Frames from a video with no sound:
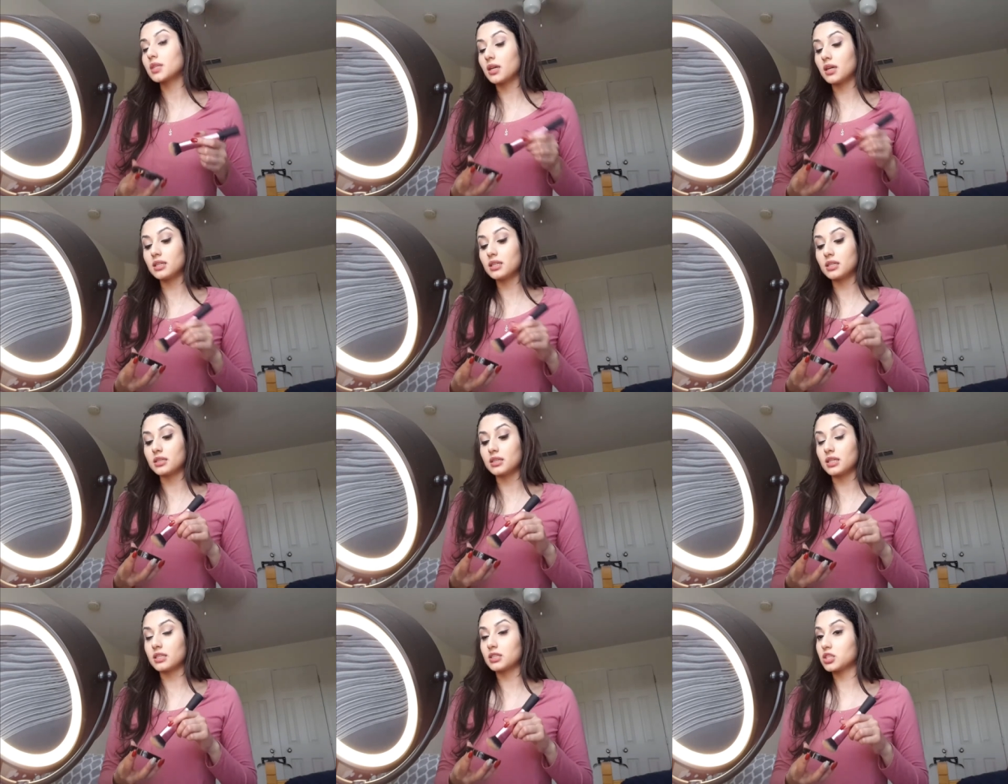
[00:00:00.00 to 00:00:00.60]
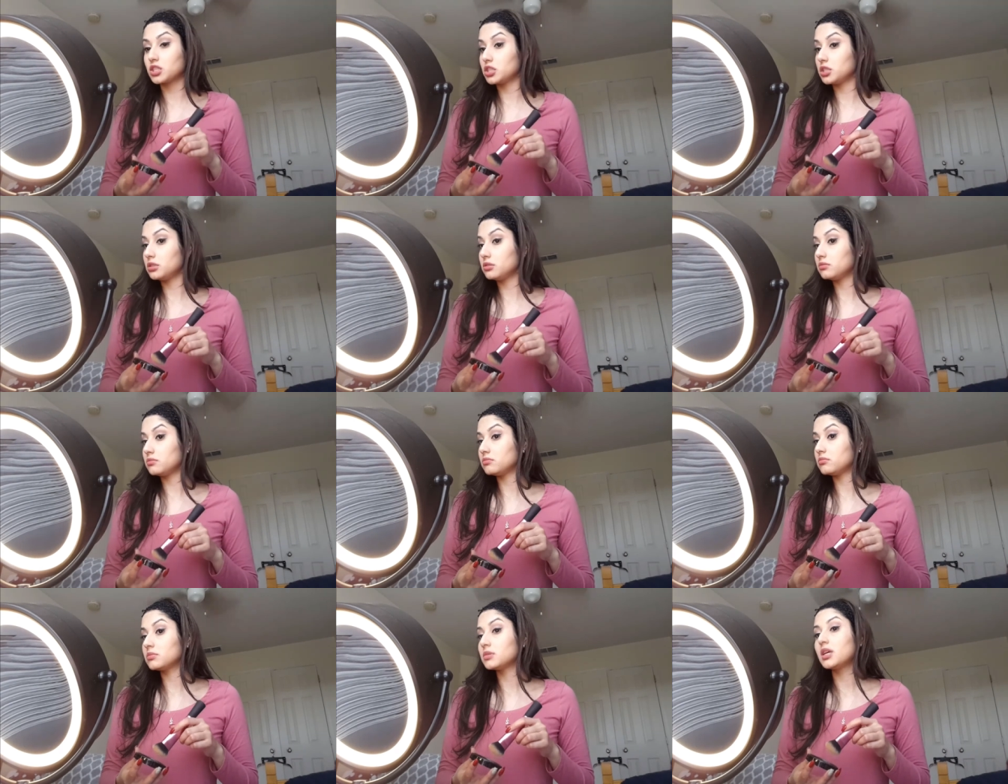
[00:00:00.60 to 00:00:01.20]
I think that's good.
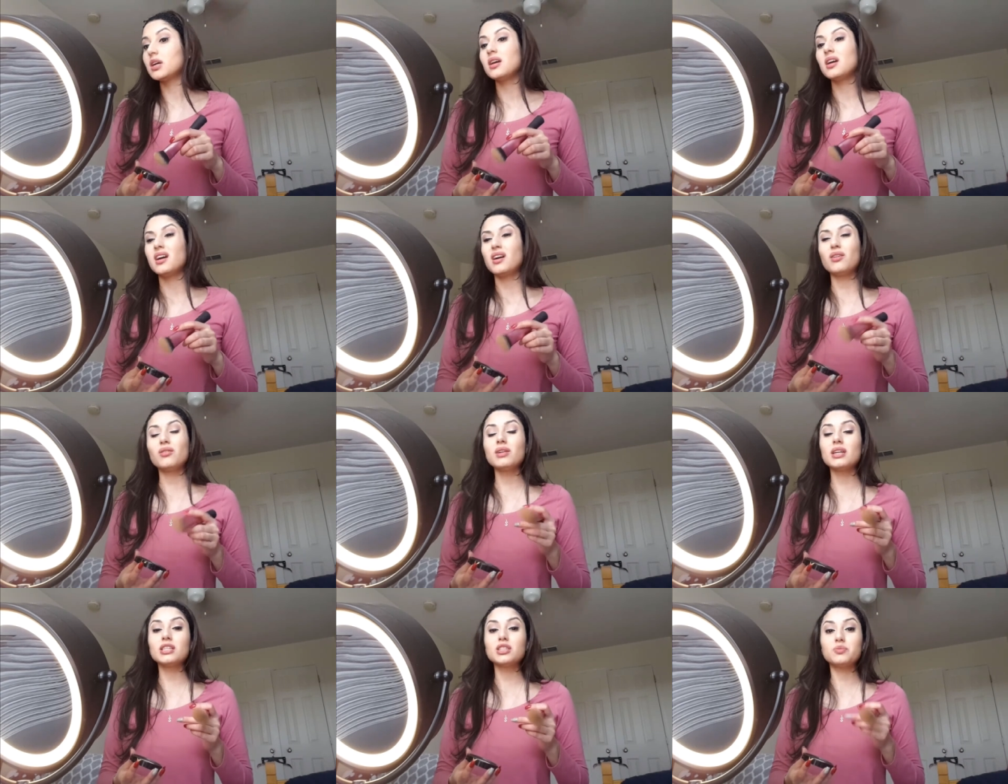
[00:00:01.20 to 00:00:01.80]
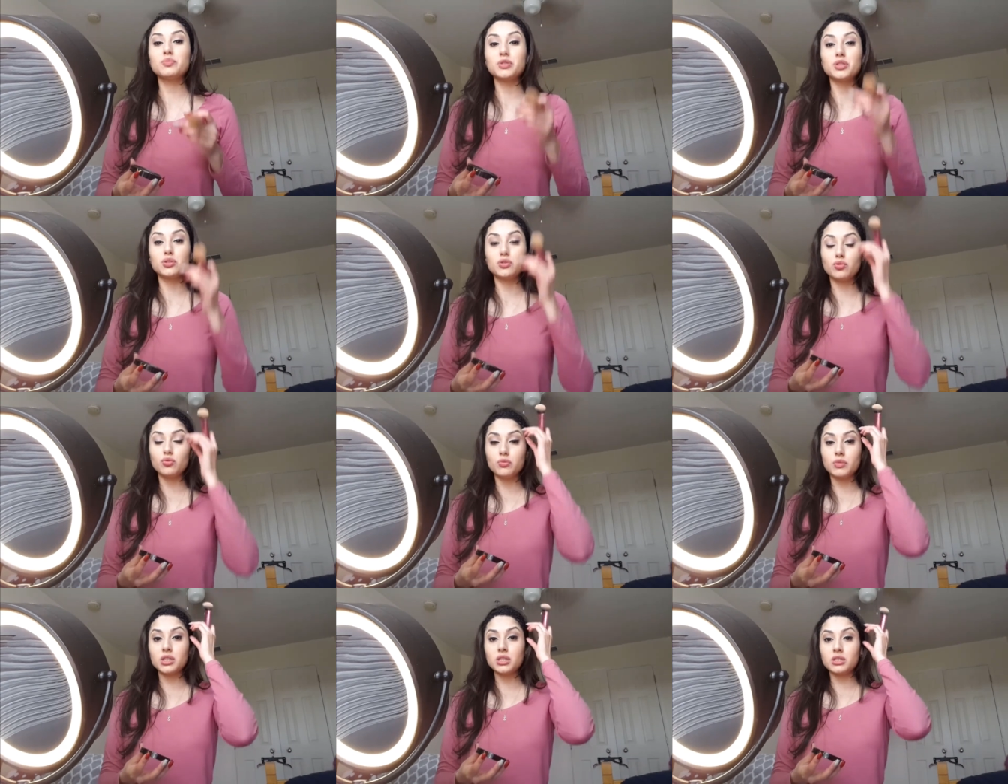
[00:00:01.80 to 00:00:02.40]
I don't like to put too
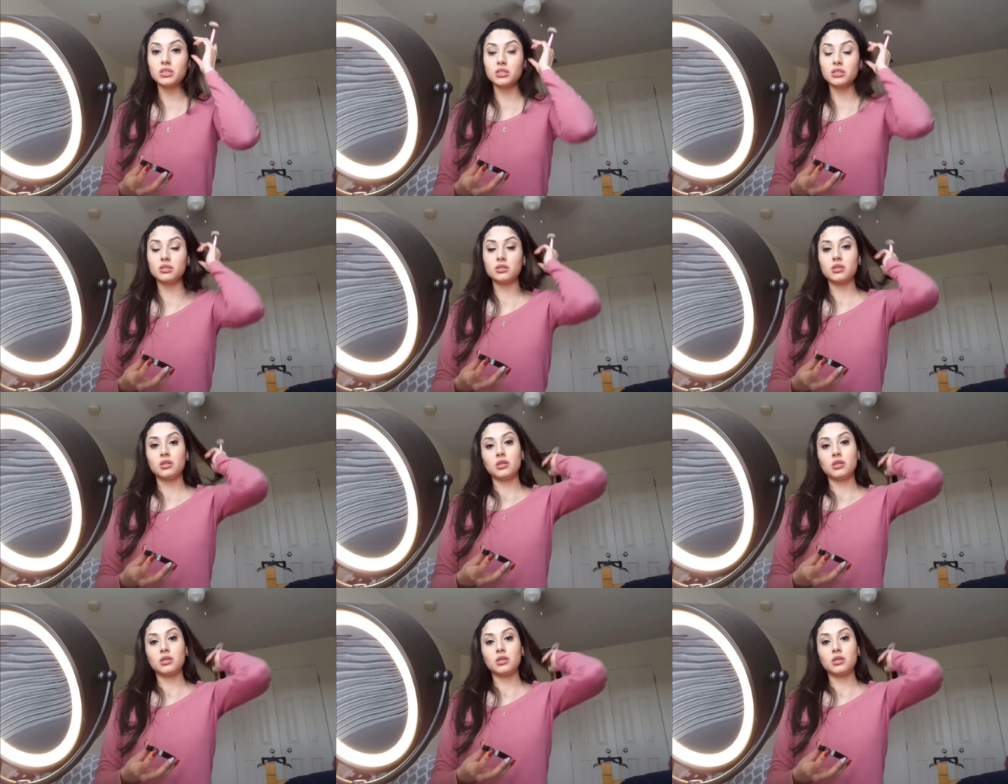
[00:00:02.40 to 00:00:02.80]
much.